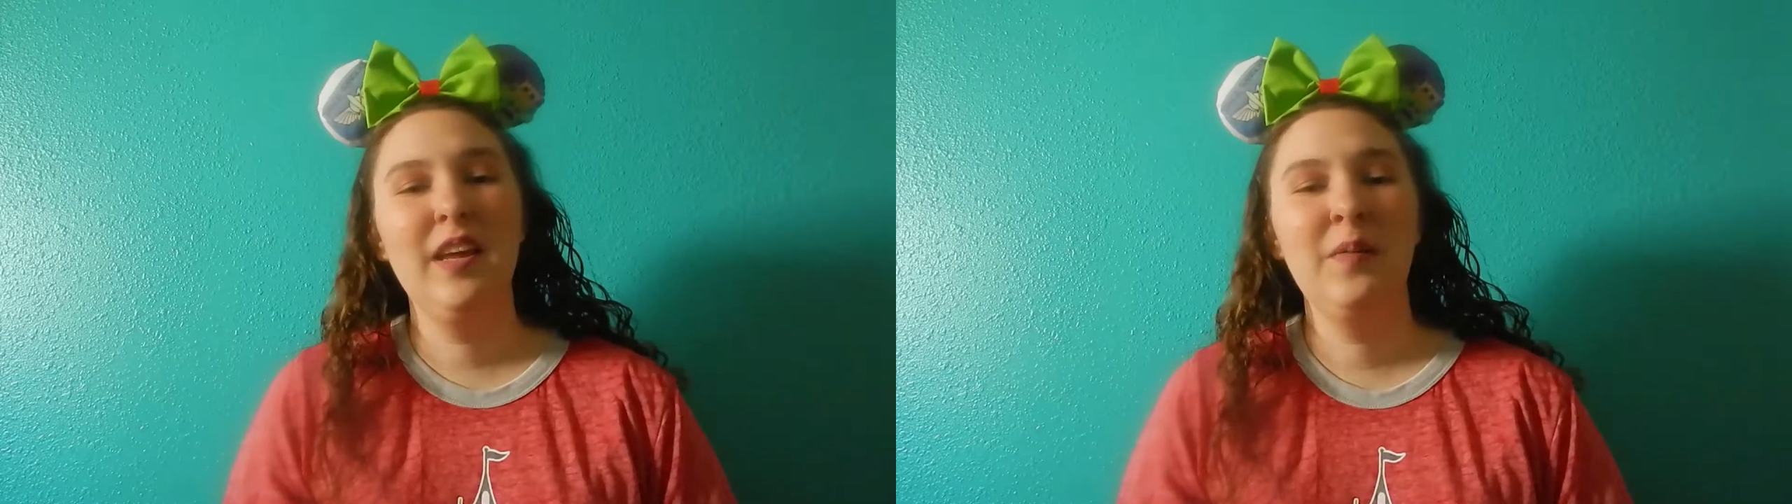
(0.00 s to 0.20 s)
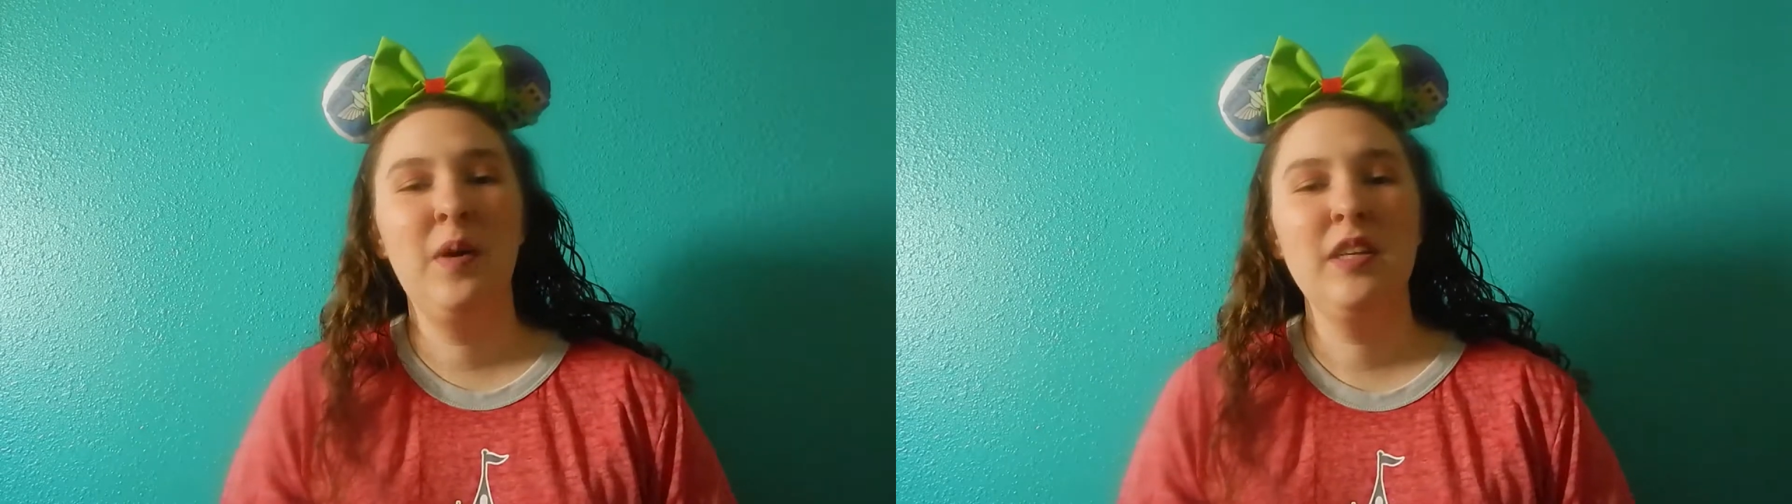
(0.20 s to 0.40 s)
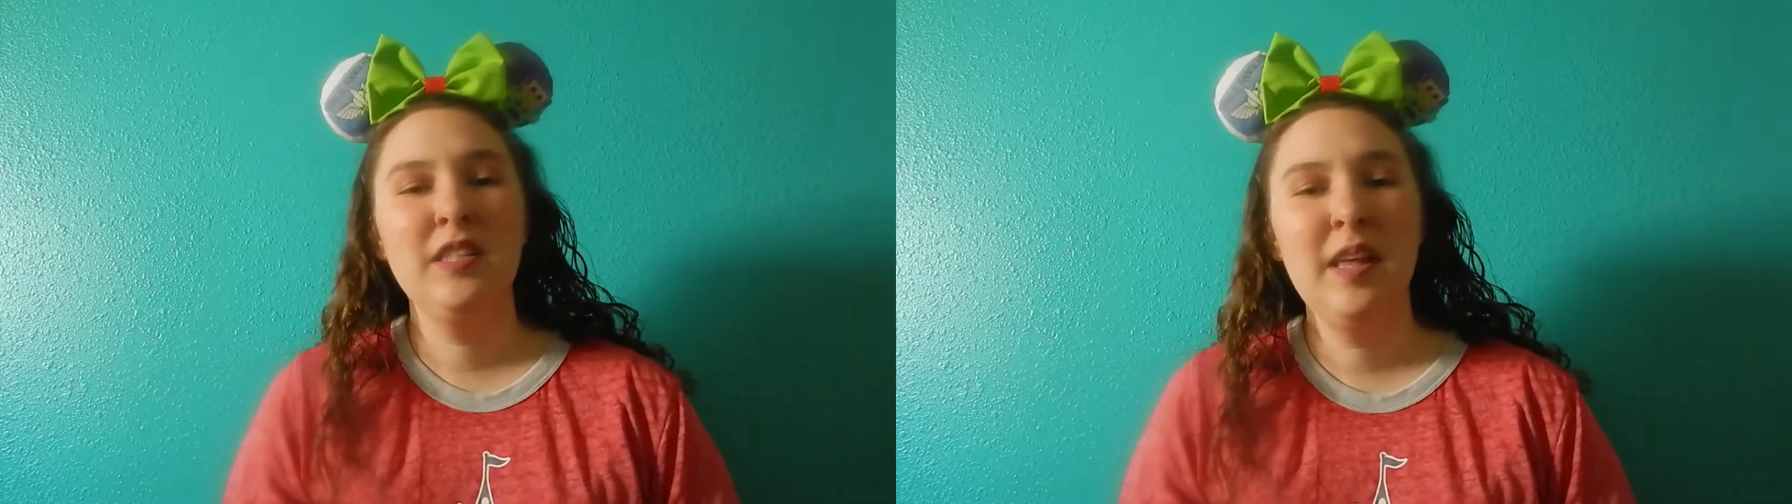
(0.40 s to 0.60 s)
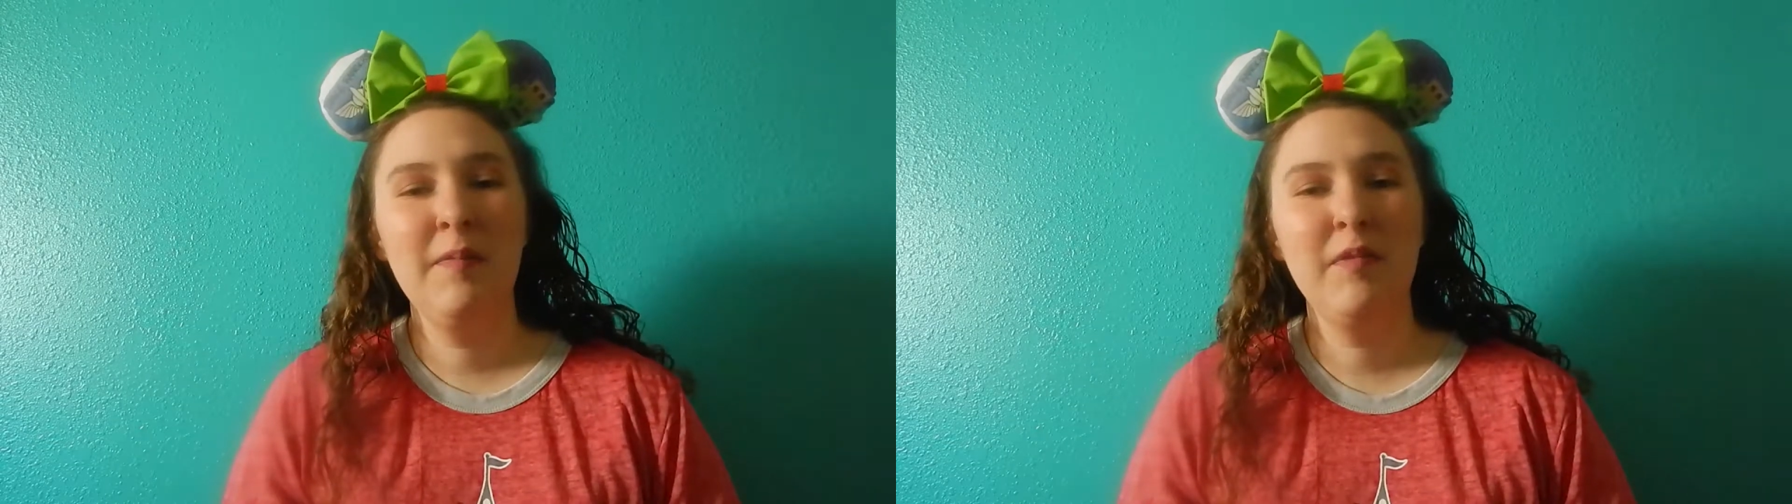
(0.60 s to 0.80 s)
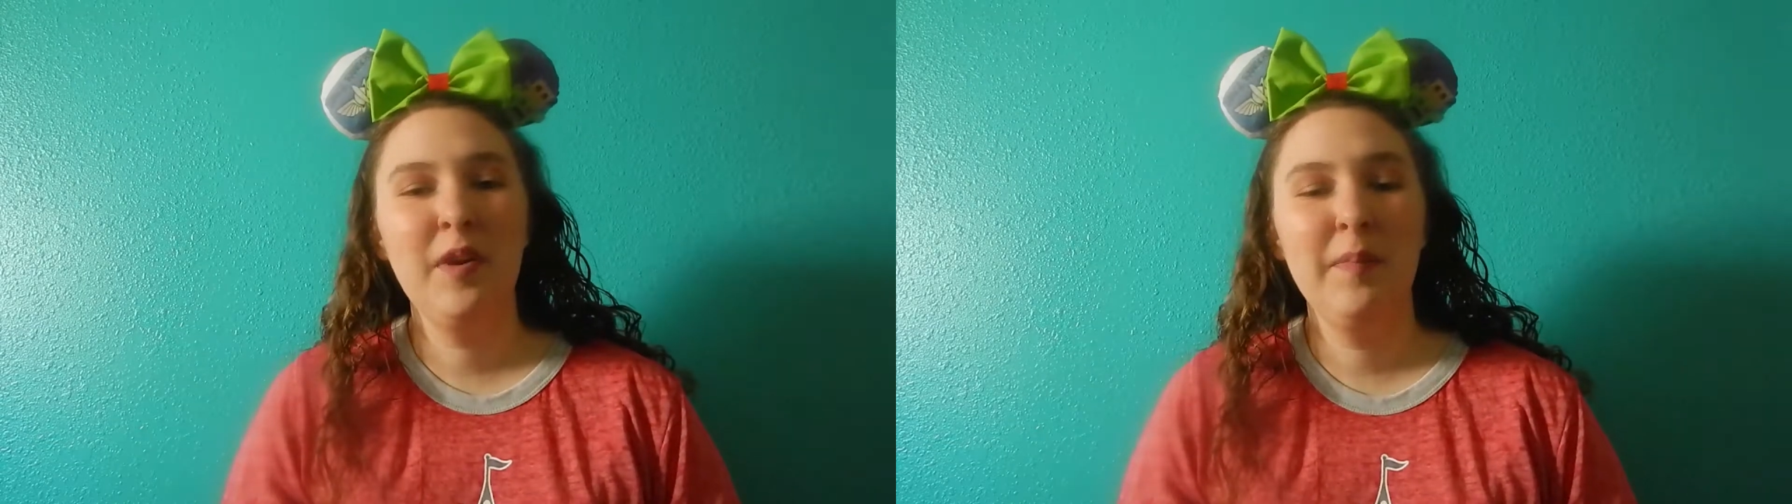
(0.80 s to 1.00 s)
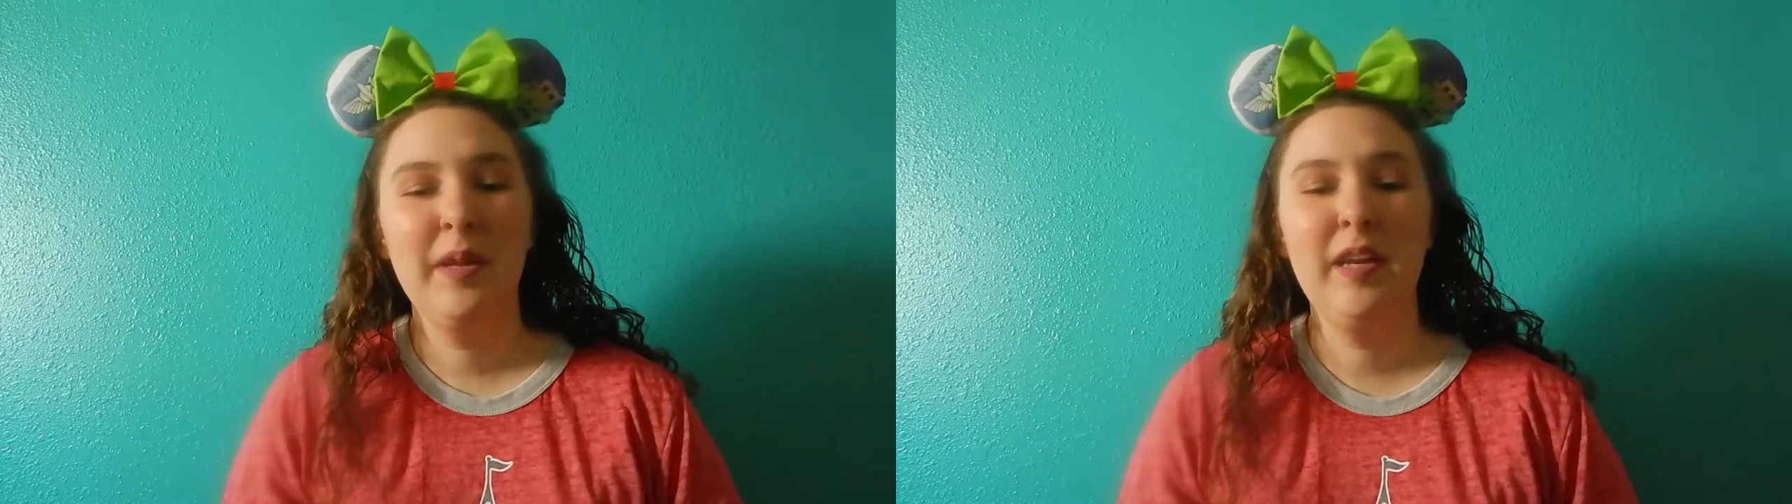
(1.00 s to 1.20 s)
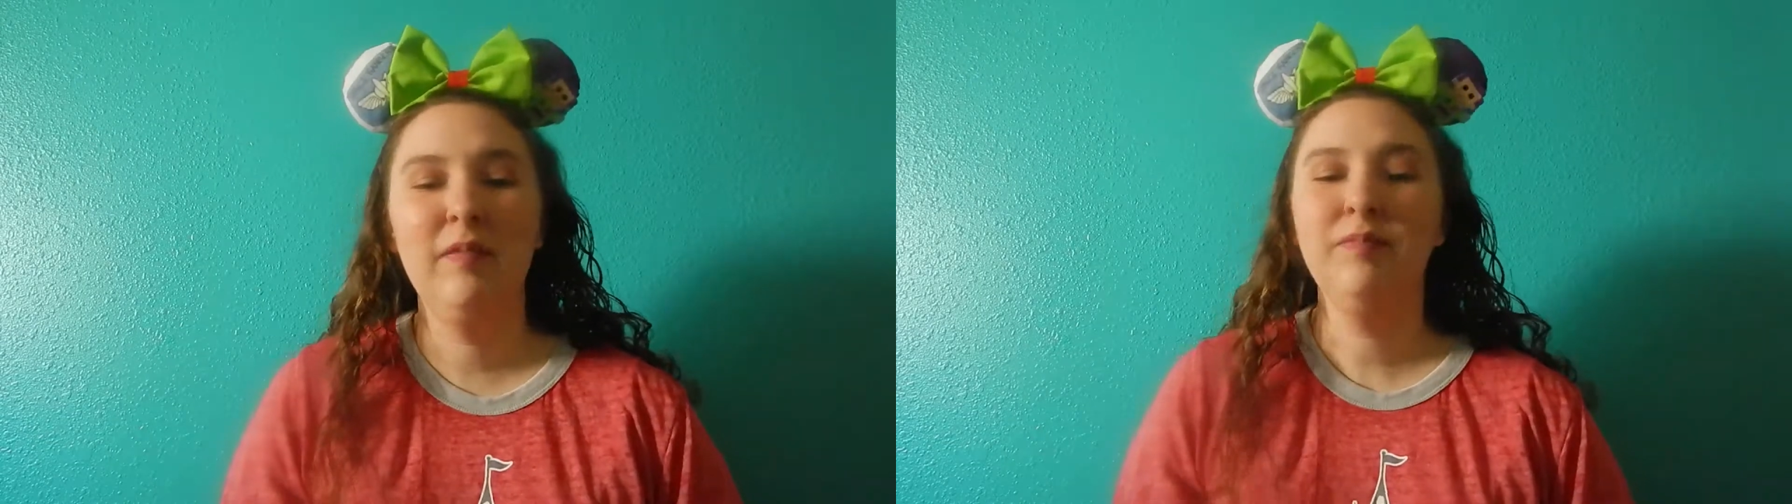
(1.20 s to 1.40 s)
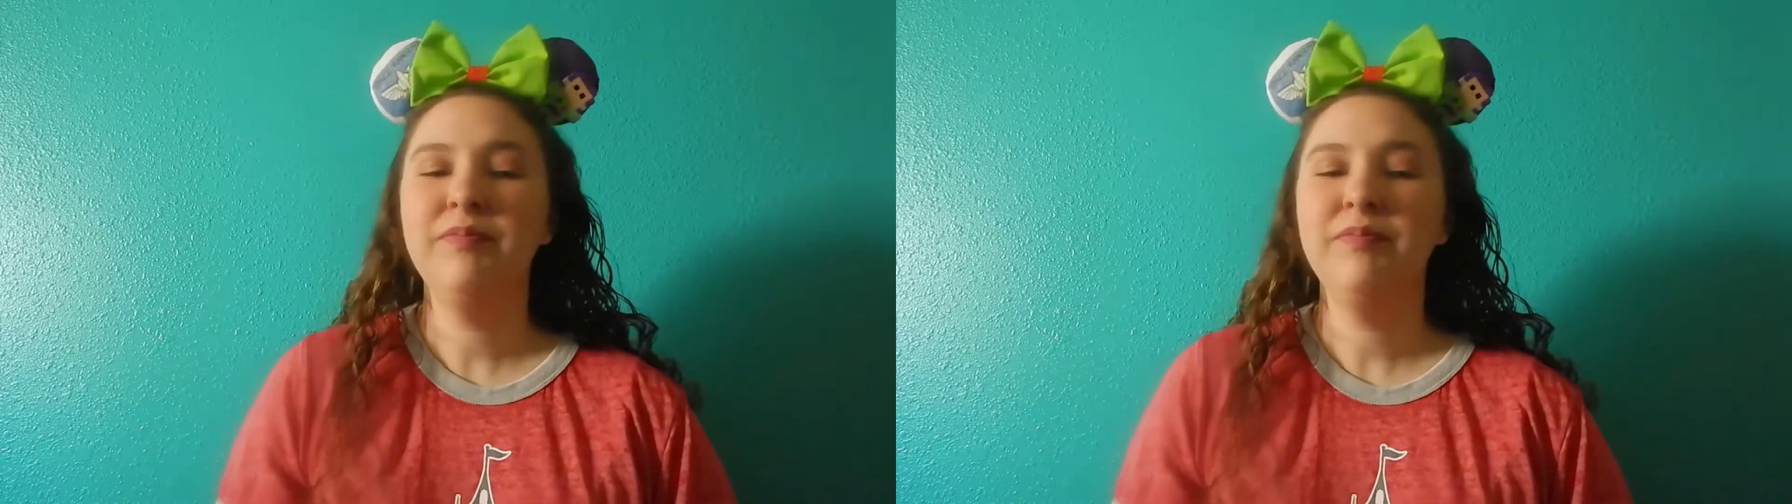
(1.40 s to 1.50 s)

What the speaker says: and watch them for a minute.